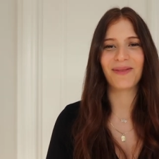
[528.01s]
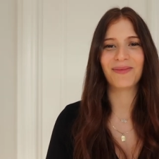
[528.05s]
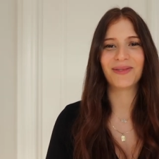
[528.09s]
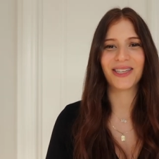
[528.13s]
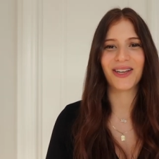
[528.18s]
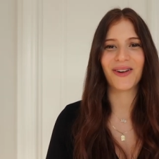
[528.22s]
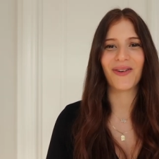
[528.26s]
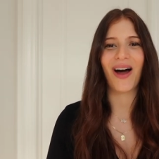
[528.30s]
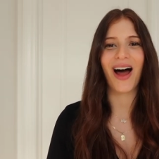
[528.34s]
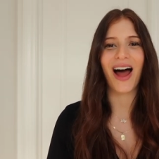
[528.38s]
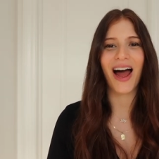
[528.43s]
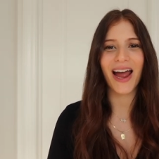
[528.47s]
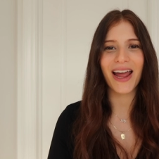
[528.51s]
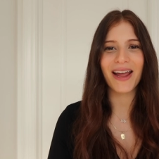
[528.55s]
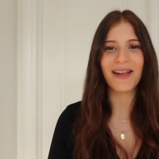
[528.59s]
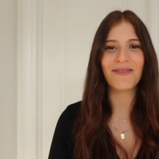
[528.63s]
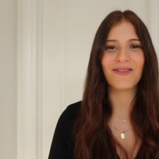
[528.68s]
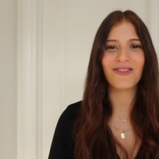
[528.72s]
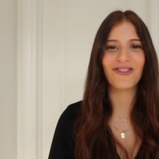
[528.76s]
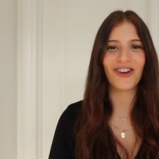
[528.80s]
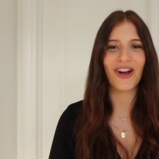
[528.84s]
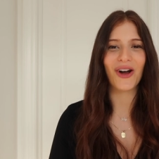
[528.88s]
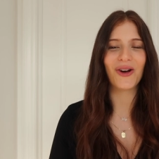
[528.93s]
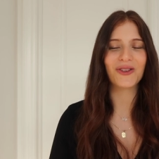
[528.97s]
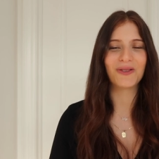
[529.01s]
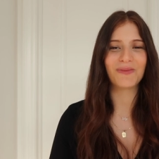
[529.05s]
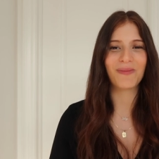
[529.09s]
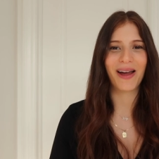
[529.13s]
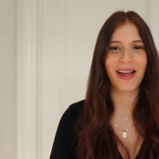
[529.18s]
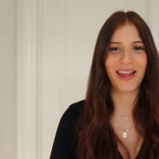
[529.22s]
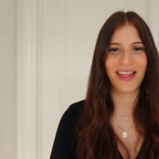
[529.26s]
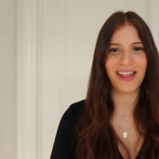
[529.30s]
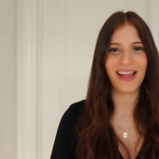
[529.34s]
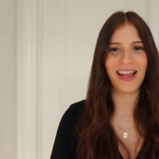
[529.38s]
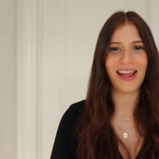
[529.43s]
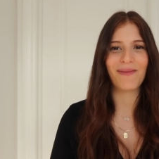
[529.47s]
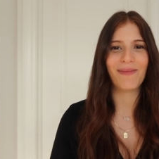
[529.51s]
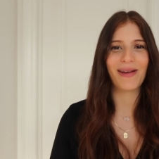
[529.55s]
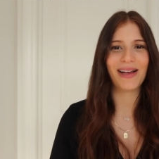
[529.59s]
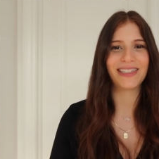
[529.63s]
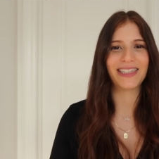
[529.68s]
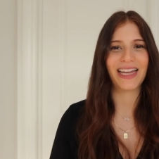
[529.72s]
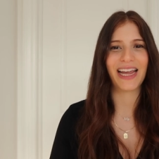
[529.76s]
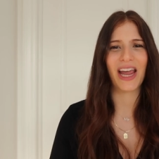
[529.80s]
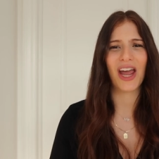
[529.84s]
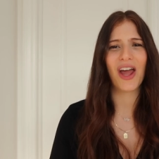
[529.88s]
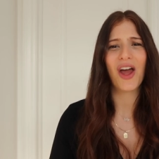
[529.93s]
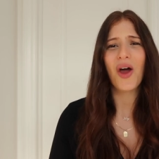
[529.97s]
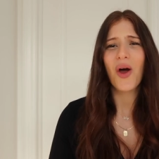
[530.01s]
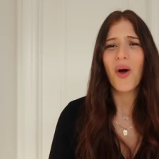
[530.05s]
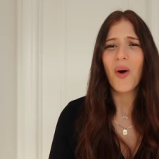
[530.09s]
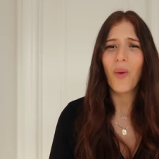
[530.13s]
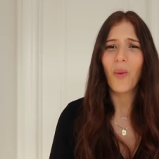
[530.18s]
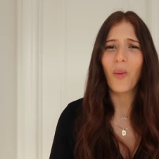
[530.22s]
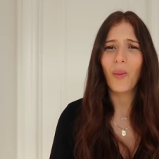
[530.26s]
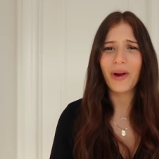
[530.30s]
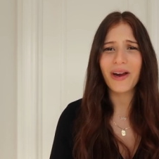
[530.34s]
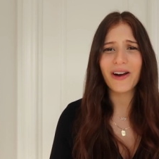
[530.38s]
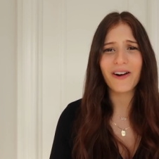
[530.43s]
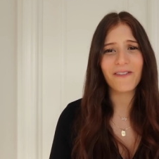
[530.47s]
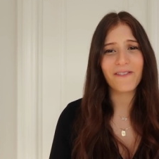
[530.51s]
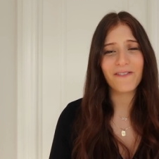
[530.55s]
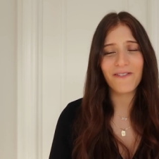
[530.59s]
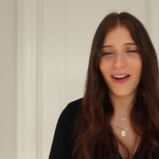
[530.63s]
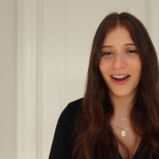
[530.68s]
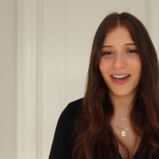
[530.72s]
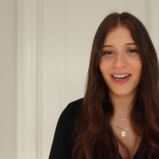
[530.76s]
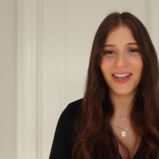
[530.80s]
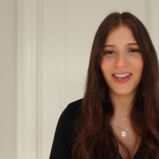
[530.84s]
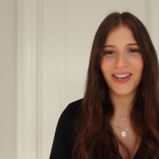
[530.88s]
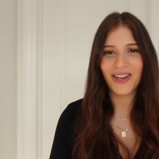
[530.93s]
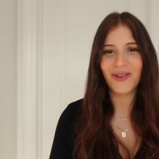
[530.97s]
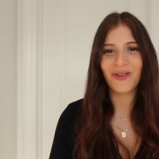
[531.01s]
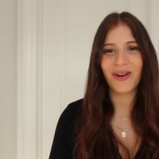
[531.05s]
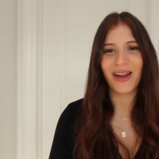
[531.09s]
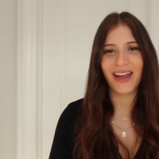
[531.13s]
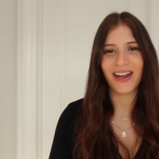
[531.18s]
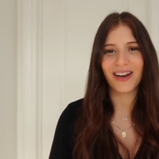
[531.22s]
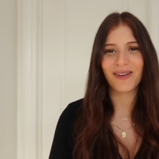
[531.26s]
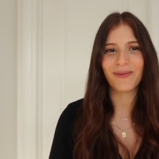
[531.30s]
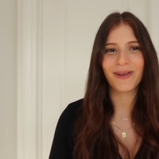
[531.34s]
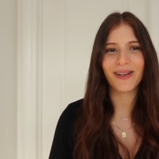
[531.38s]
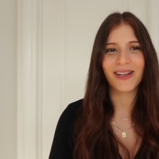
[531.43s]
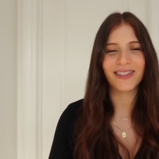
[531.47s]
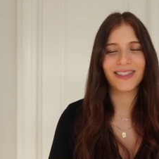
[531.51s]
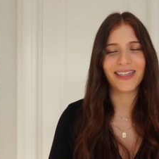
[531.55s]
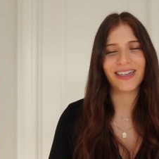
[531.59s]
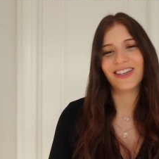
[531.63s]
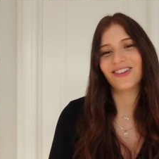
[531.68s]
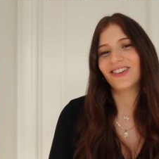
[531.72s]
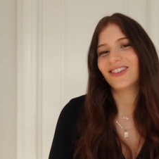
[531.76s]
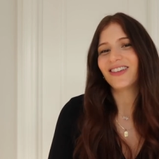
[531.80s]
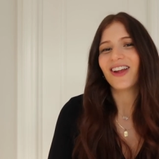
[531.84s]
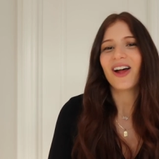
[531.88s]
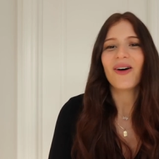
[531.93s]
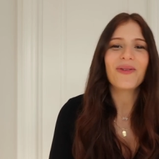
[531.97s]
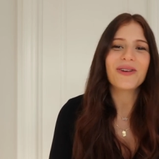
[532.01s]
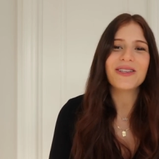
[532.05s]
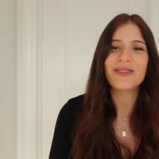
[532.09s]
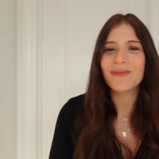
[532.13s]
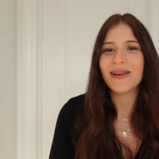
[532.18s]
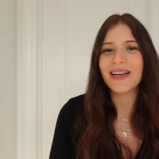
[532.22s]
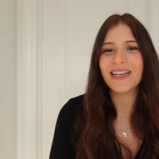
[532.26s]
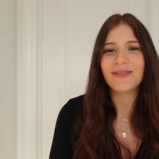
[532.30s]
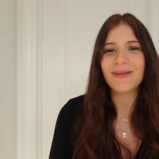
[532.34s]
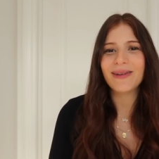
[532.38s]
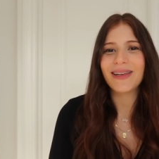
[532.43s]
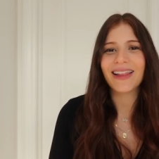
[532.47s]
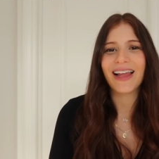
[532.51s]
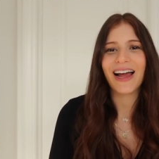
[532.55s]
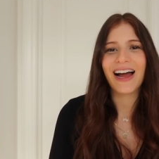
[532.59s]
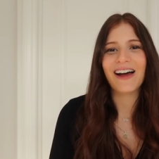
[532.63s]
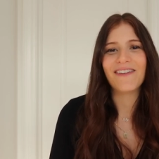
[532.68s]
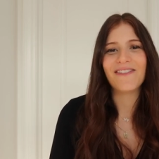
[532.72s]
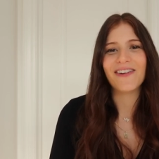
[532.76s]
So I chose my theme as like weird, funny, cute animals, and it just always makes me laugh.